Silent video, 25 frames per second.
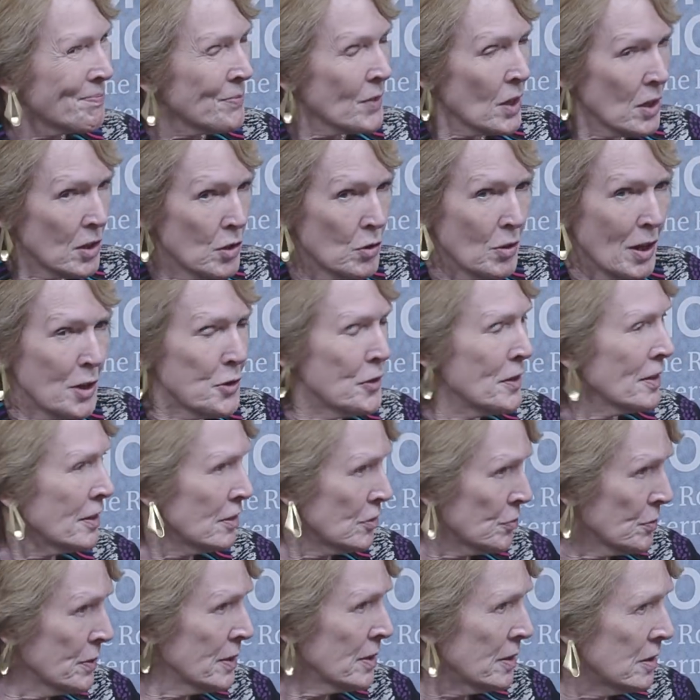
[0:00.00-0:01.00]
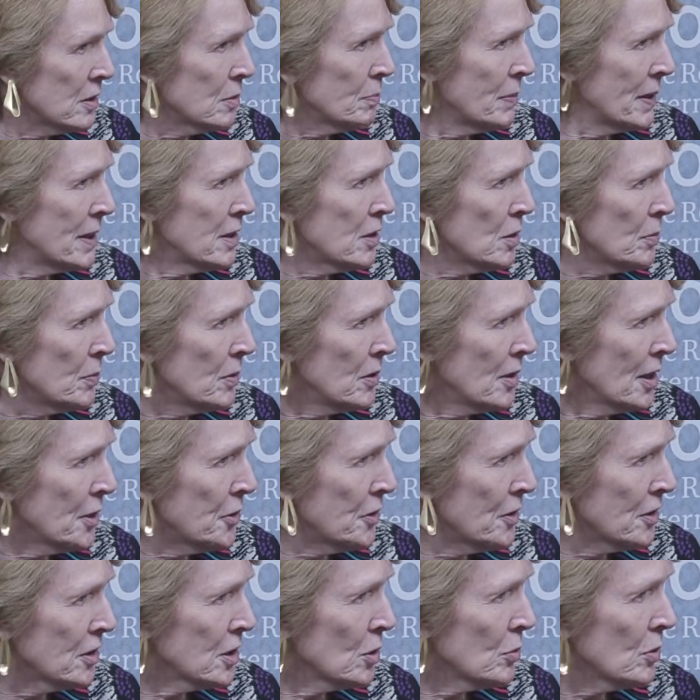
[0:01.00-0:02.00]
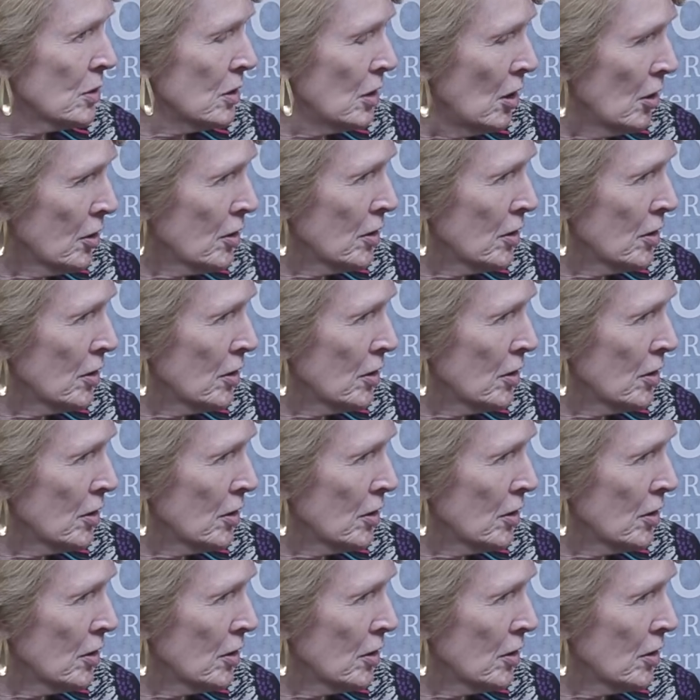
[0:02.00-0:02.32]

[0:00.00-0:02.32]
You know, I think it's really debatable. I think there were a lot